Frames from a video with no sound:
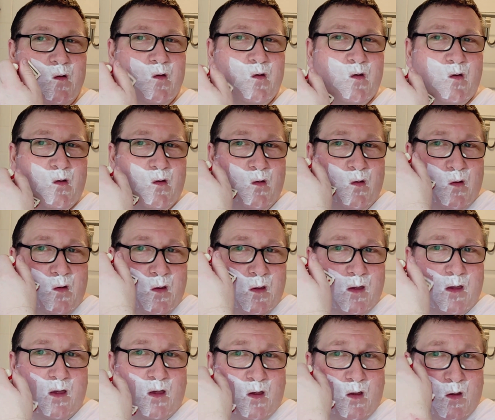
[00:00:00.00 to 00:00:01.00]

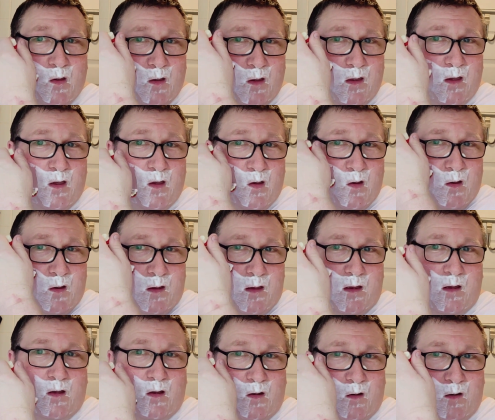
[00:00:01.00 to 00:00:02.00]

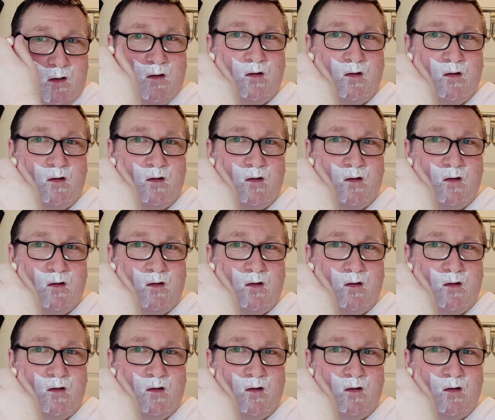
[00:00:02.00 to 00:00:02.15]
No one is speaking in this clip.